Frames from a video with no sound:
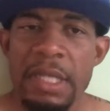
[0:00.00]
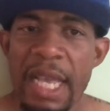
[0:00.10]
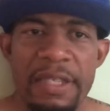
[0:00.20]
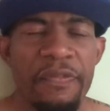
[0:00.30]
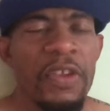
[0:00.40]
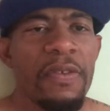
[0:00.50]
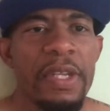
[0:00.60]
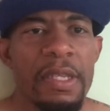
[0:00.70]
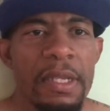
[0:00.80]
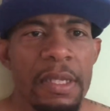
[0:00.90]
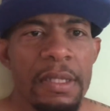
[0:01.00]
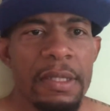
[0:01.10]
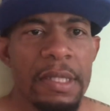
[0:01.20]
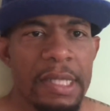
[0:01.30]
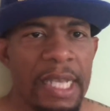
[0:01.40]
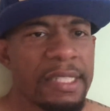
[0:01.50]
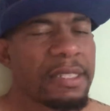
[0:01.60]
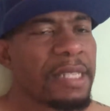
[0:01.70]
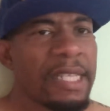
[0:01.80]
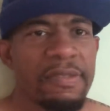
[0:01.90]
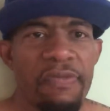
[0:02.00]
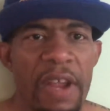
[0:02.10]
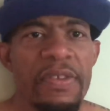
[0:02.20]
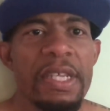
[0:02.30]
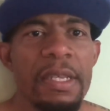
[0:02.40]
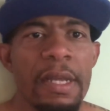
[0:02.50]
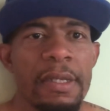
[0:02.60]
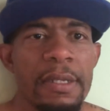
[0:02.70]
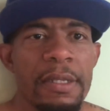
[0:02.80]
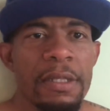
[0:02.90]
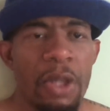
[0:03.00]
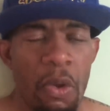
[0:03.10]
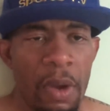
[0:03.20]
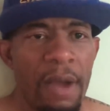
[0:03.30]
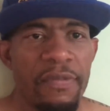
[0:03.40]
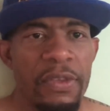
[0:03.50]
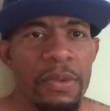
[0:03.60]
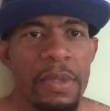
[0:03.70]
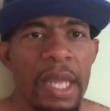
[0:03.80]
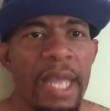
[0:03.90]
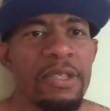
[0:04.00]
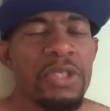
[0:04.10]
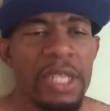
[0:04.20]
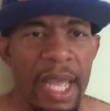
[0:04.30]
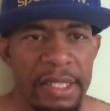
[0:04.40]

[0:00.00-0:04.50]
Tyson Fury, that's very low of you. And you should